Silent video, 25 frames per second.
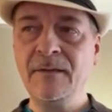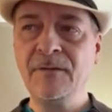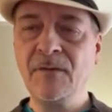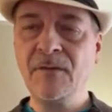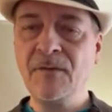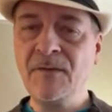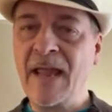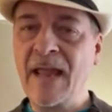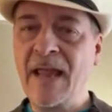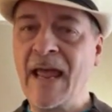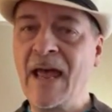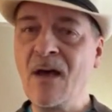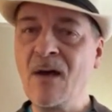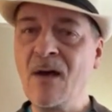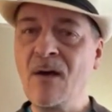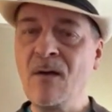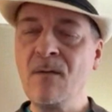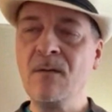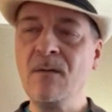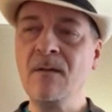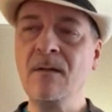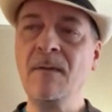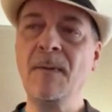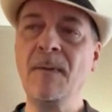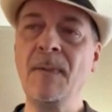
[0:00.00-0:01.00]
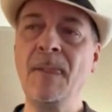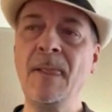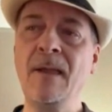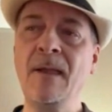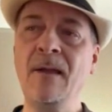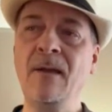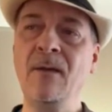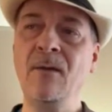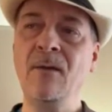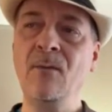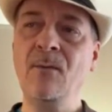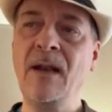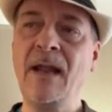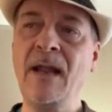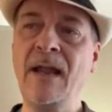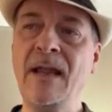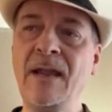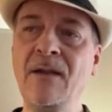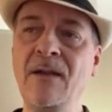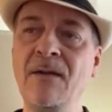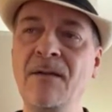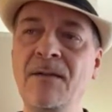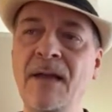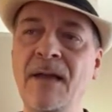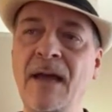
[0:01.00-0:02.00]
So now, when I
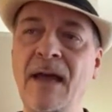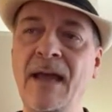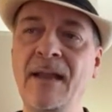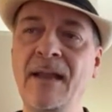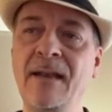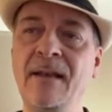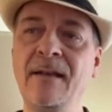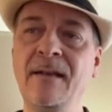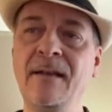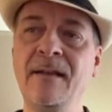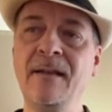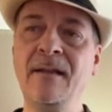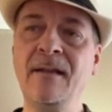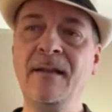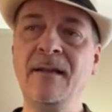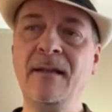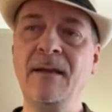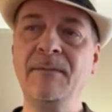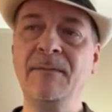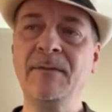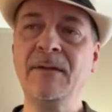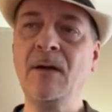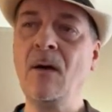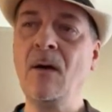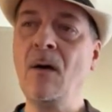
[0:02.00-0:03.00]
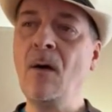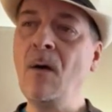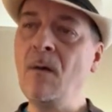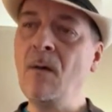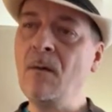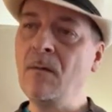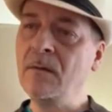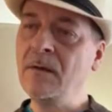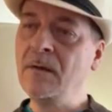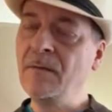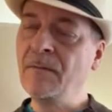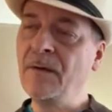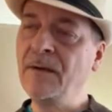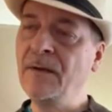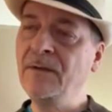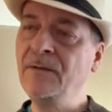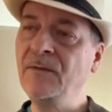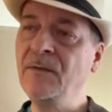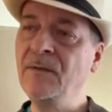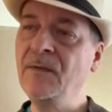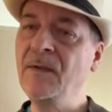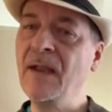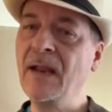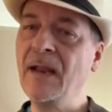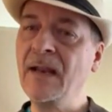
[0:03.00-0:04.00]
hear that, I said, "Oh, you're friends
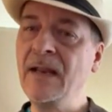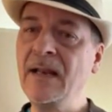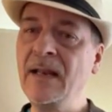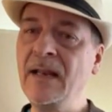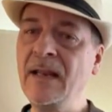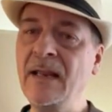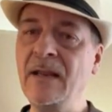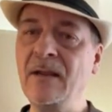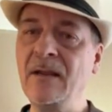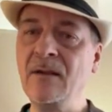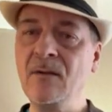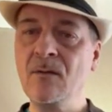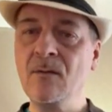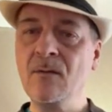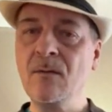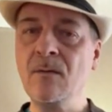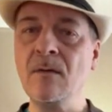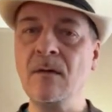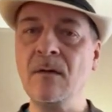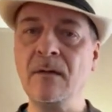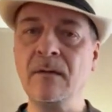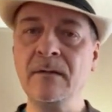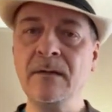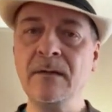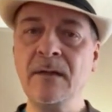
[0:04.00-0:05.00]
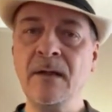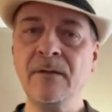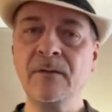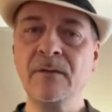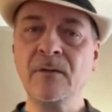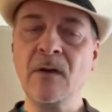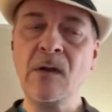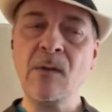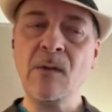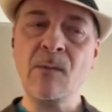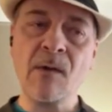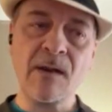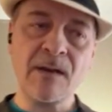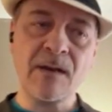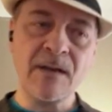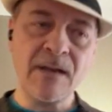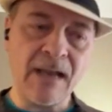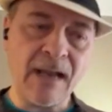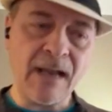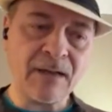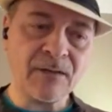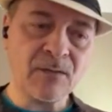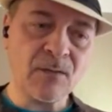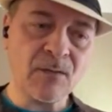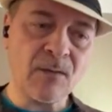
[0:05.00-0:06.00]
with Geddy Lee, cool." So anyway, the
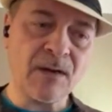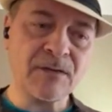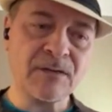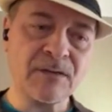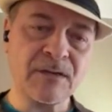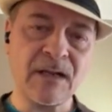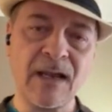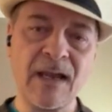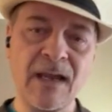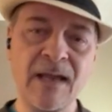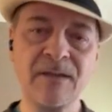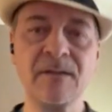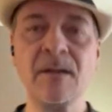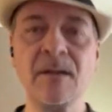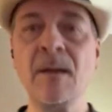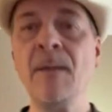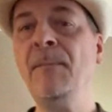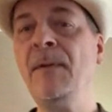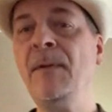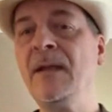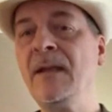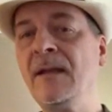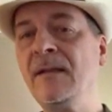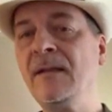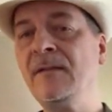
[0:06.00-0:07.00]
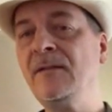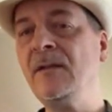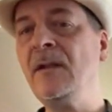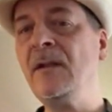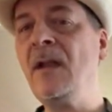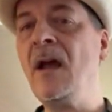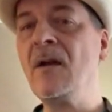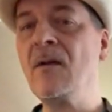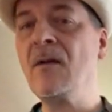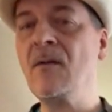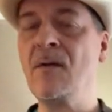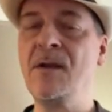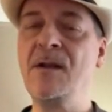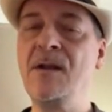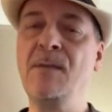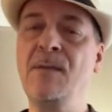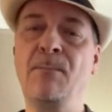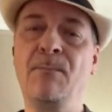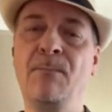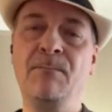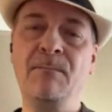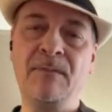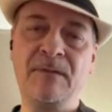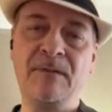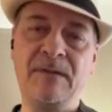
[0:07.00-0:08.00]
next question I ask, because you're not going to
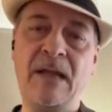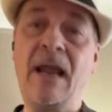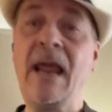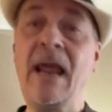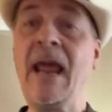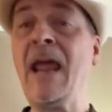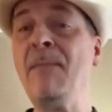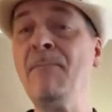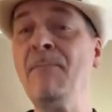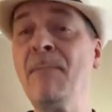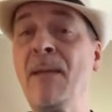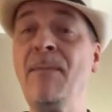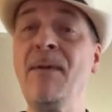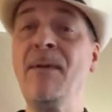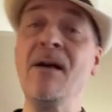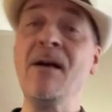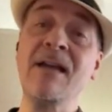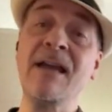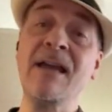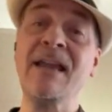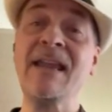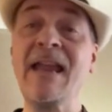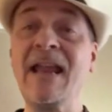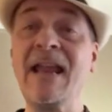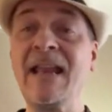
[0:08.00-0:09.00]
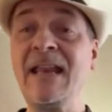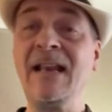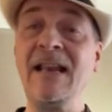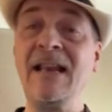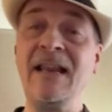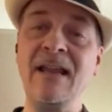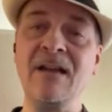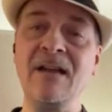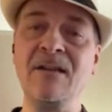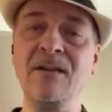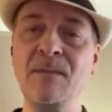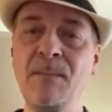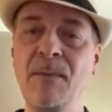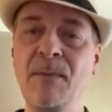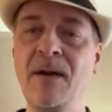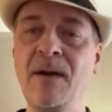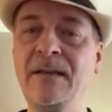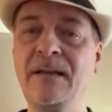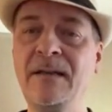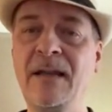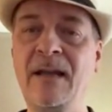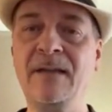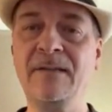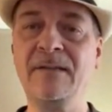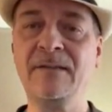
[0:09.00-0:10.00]
say, "Hey, maybe I'll get Geddy Lee on your
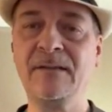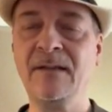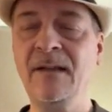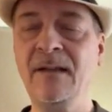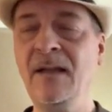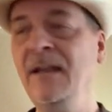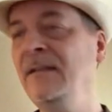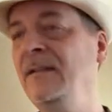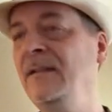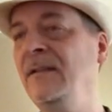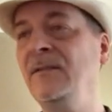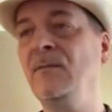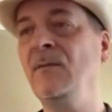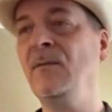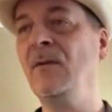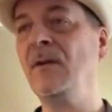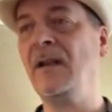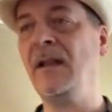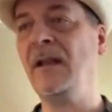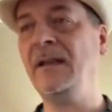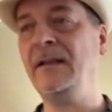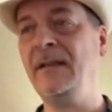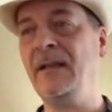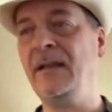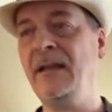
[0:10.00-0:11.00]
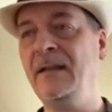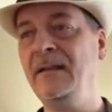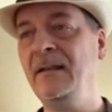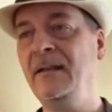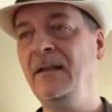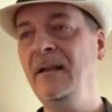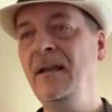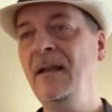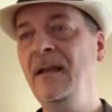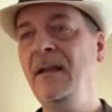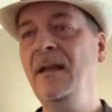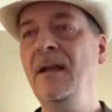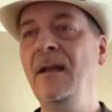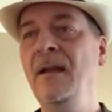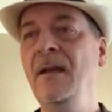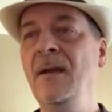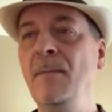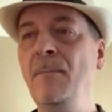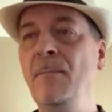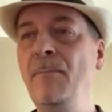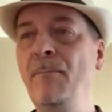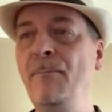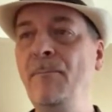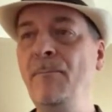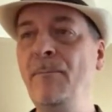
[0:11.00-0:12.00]
podcast." It doesn't work like that.
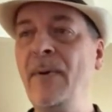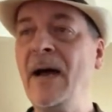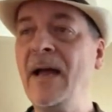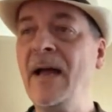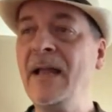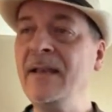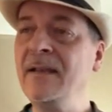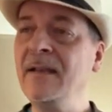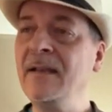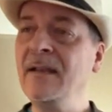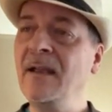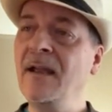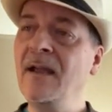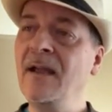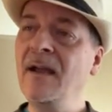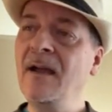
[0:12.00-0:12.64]
But